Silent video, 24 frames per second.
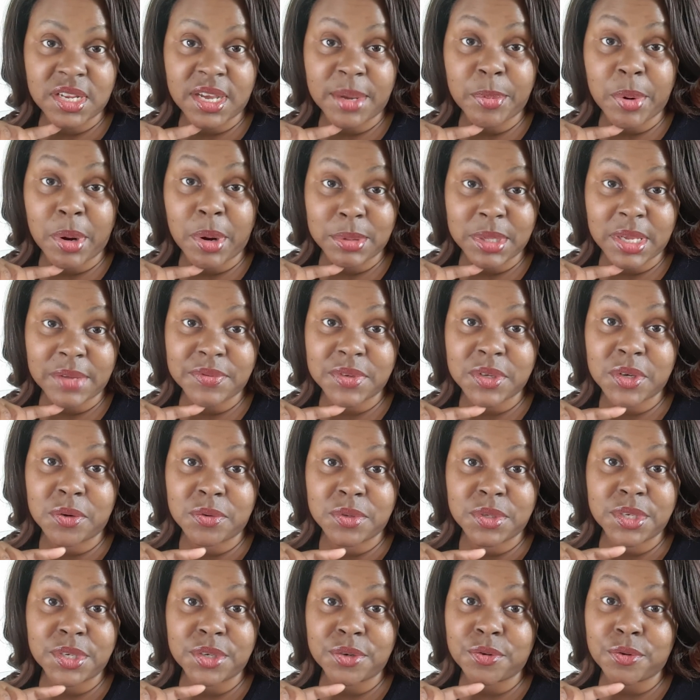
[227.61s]
I probably have to go
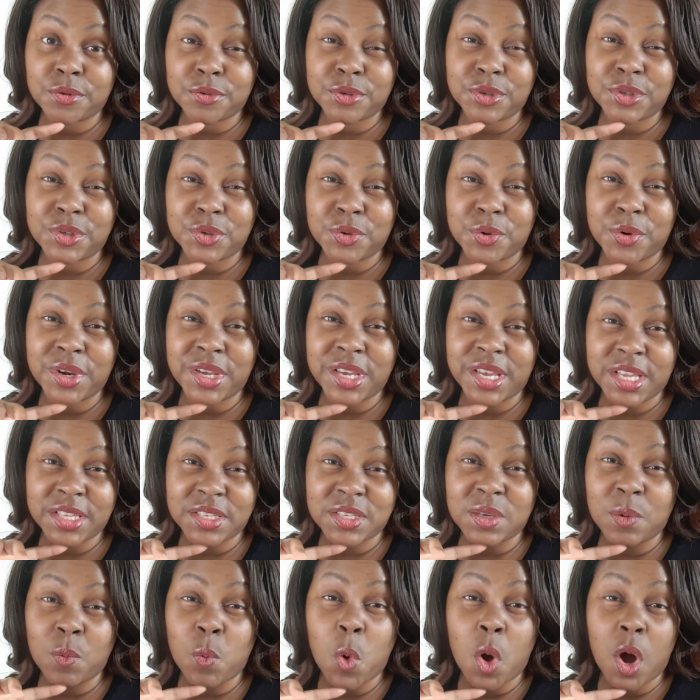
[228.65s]
to the grocery store and get
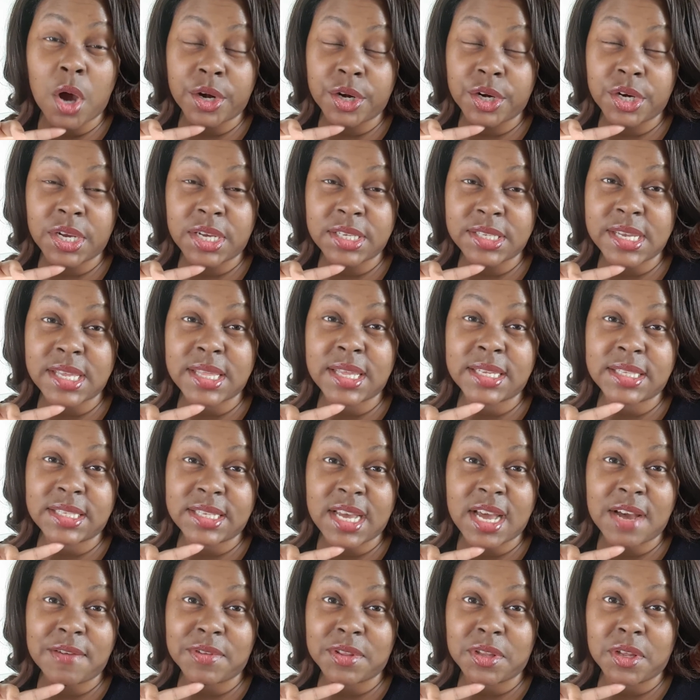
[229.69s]
some water because I like to
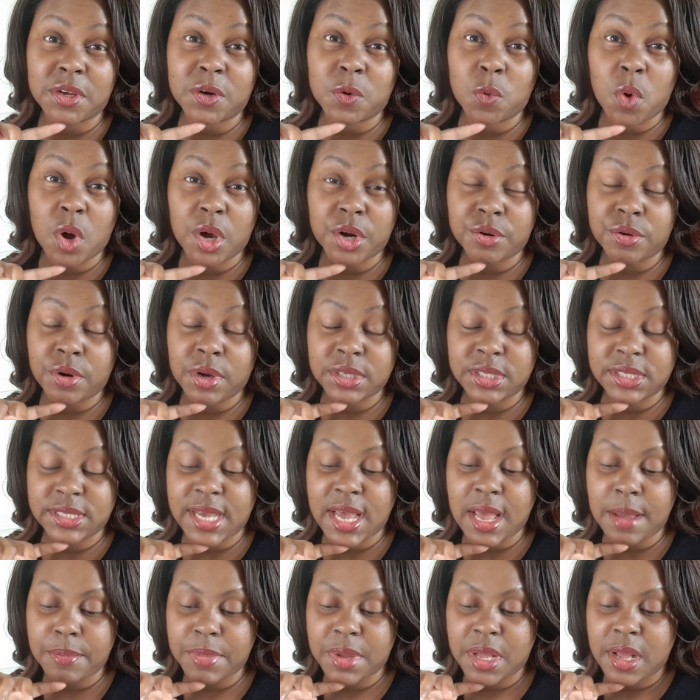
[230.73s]
have a lot of water on
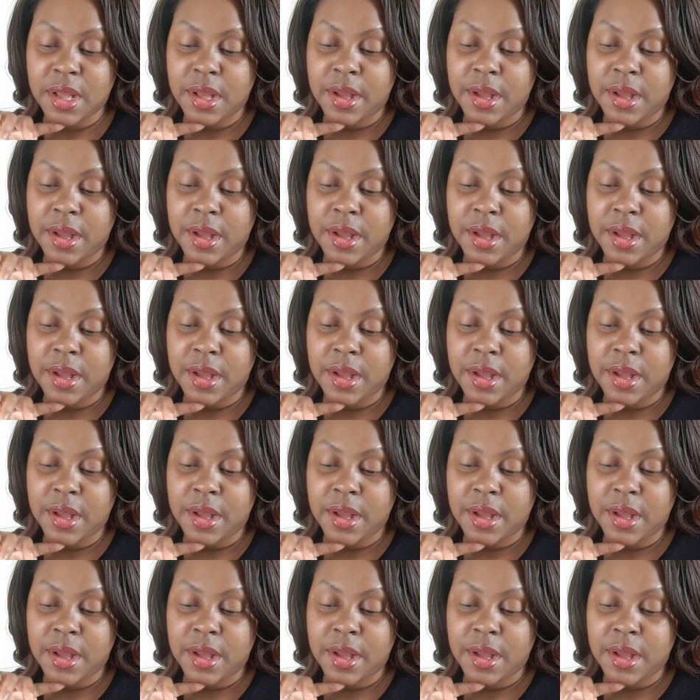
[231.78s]
tap.